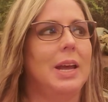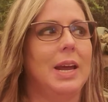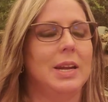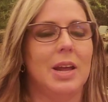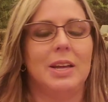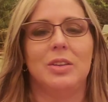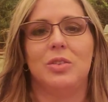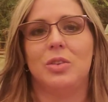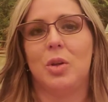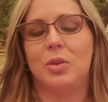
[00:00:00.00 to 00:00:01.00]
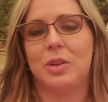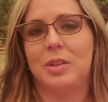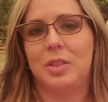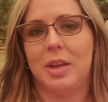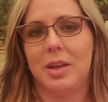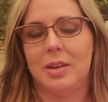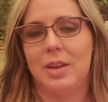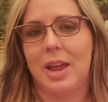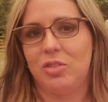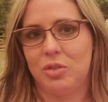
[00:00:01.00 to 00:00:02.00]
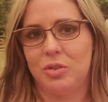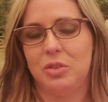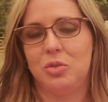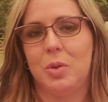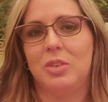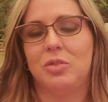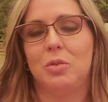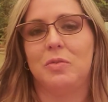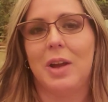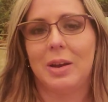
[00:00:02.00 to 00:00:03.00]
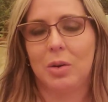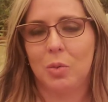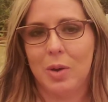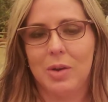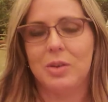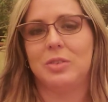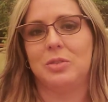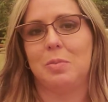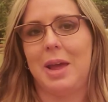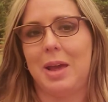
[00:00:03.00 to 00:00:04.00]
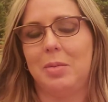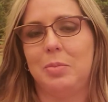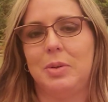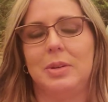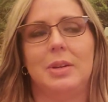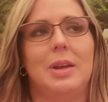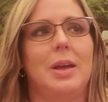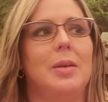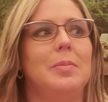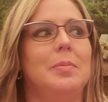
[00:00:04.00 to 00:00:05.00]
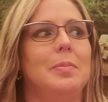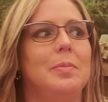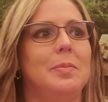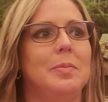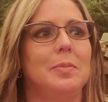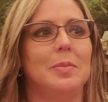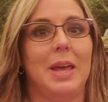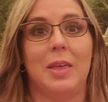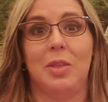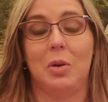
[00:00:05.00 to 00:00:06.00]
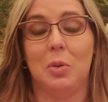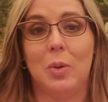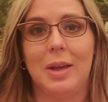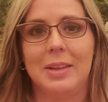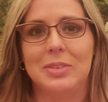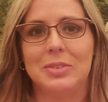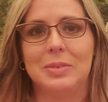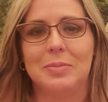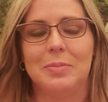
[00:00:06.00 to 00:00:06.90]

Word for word: and I consulted the National Situational Fire Awareness Map, um, and there it was.